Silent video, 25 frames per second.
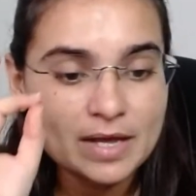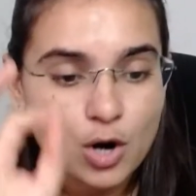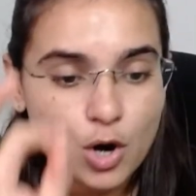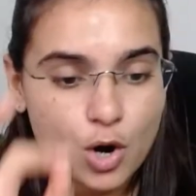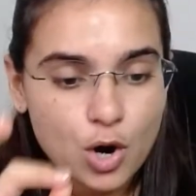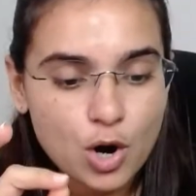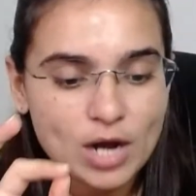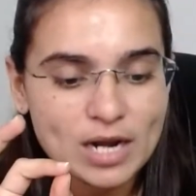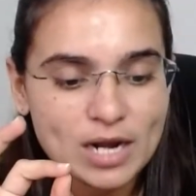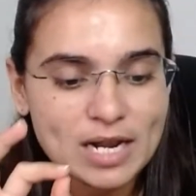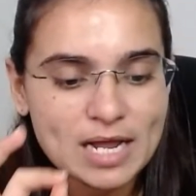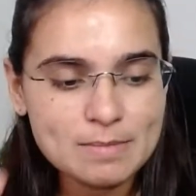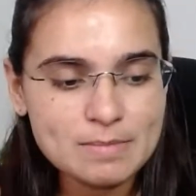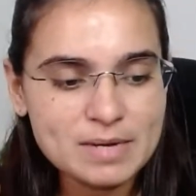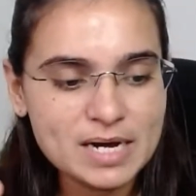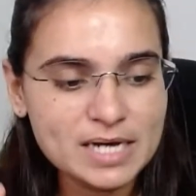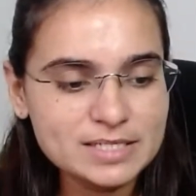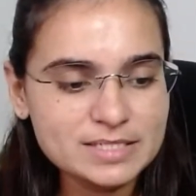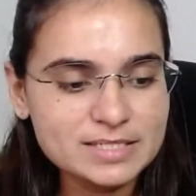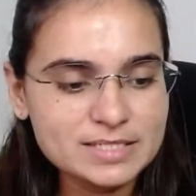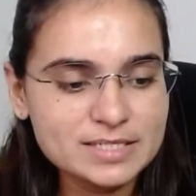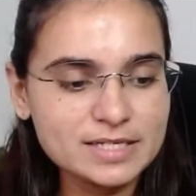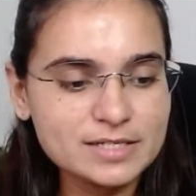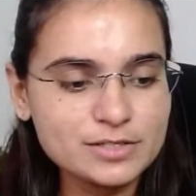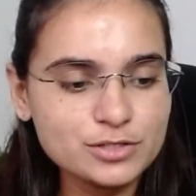All I'm
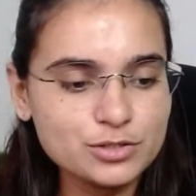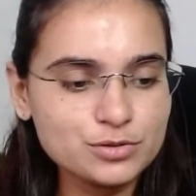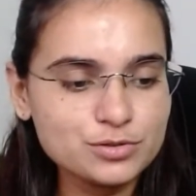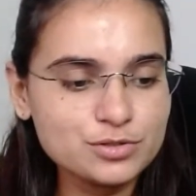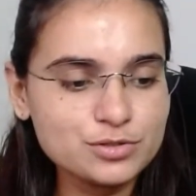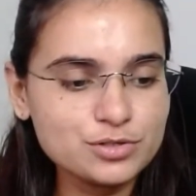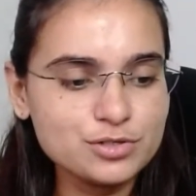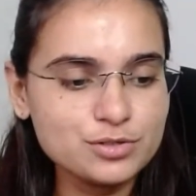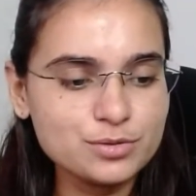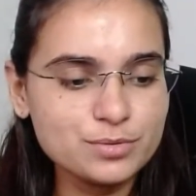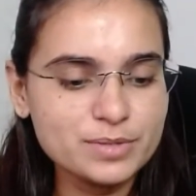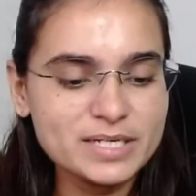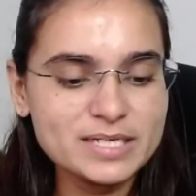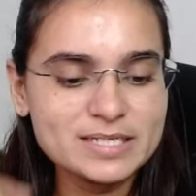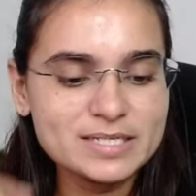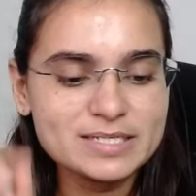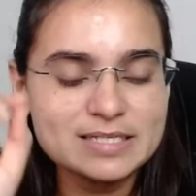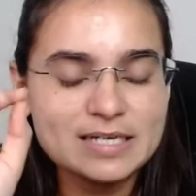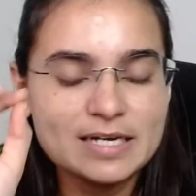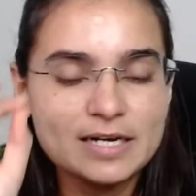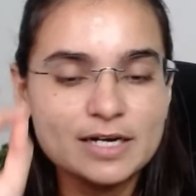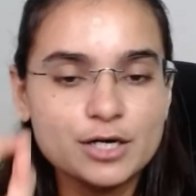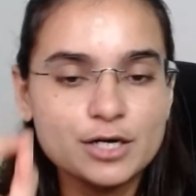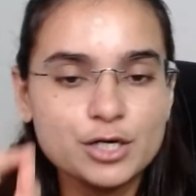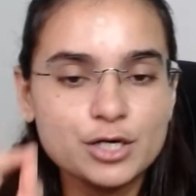asking you to do
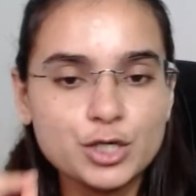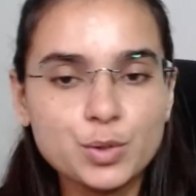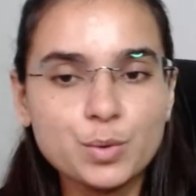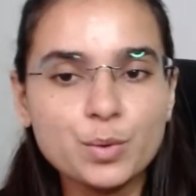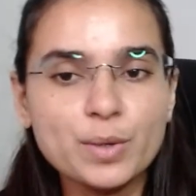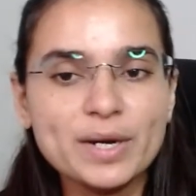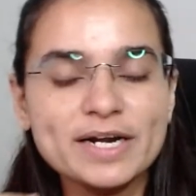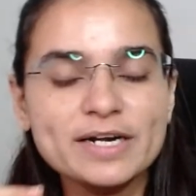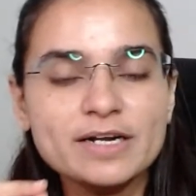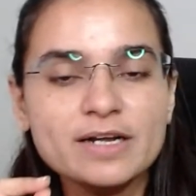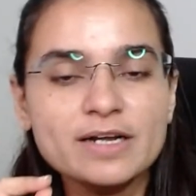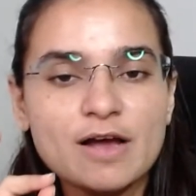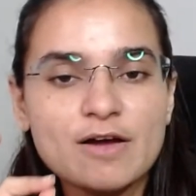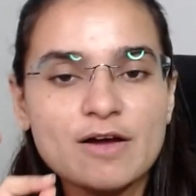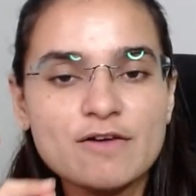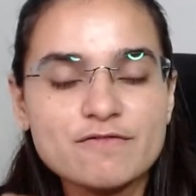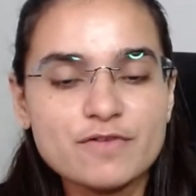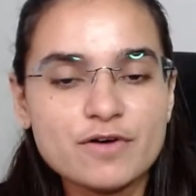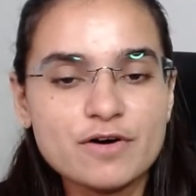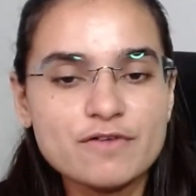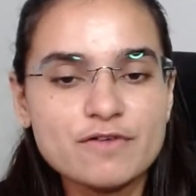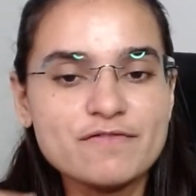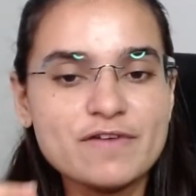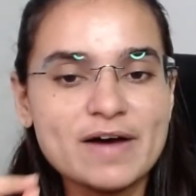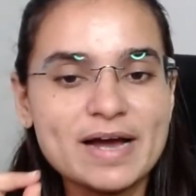is do it
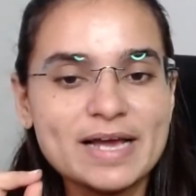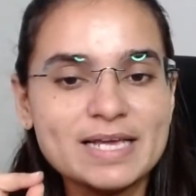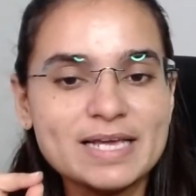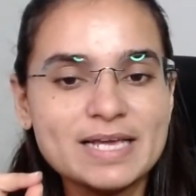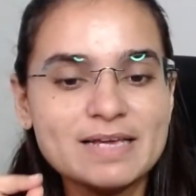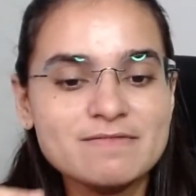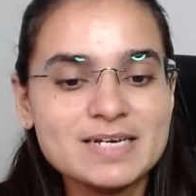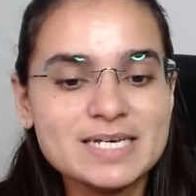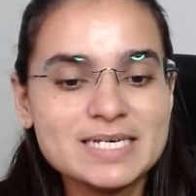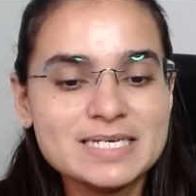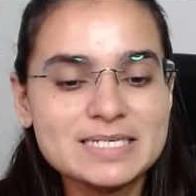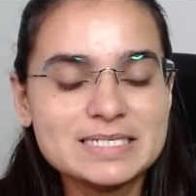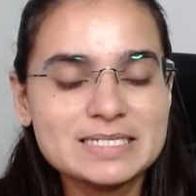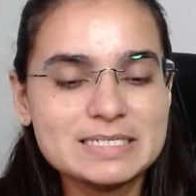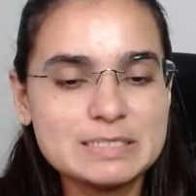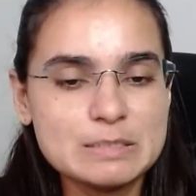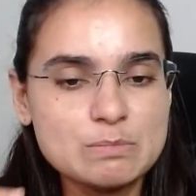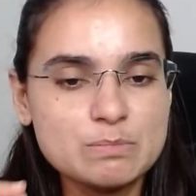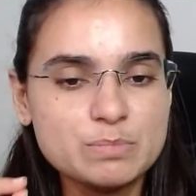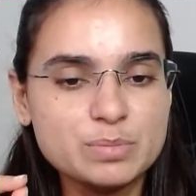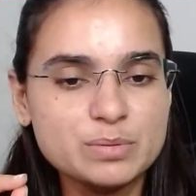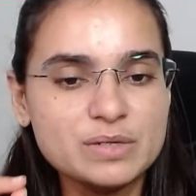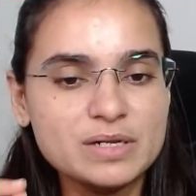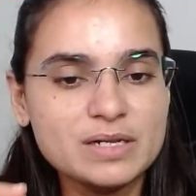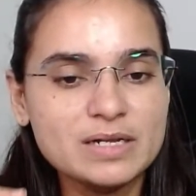for 5
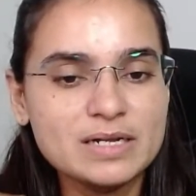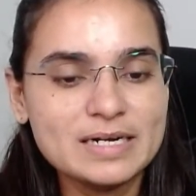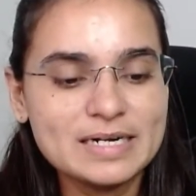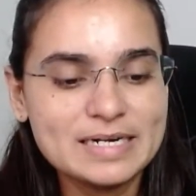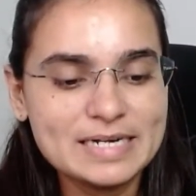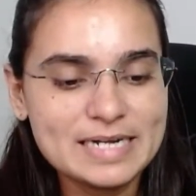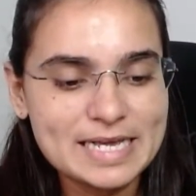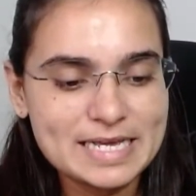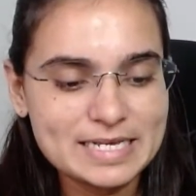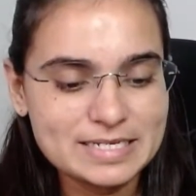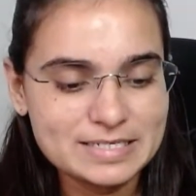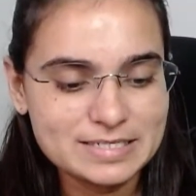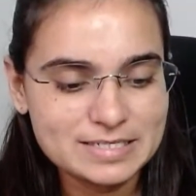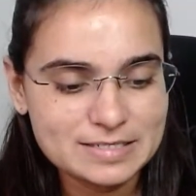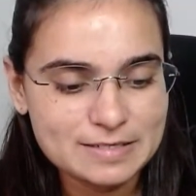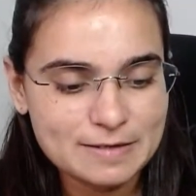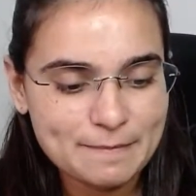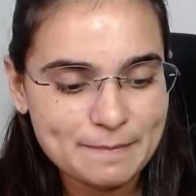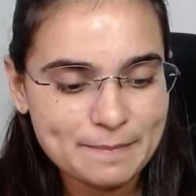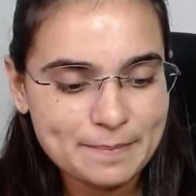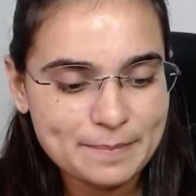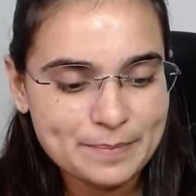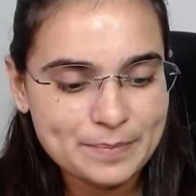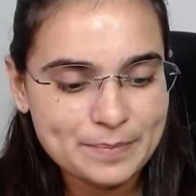simple days.